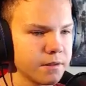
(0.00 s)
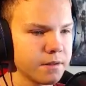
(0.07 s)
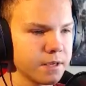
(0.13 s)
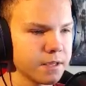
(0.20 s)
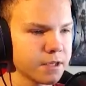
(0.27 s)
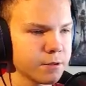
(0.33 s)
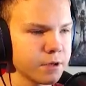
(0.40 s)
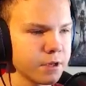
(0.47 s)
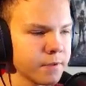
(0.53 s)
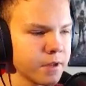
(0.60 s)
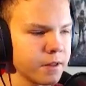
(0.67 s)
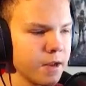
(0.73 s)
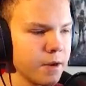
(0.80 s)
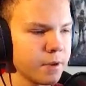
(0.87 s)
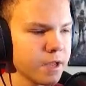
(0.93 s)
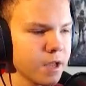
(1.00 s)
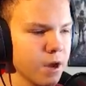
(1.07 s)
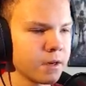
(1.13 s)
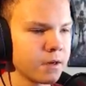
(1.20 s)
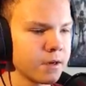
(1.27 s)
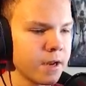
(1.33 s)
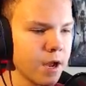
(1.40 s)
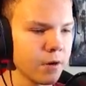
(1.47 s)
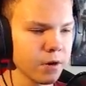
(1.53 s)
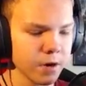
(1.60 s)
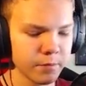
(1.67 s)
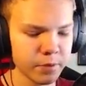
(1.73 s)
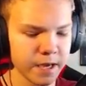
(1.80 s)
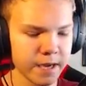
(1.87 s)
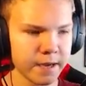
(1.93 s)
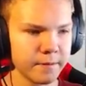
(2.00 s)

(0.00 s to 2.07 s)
this one. There we go. Now we're gonna play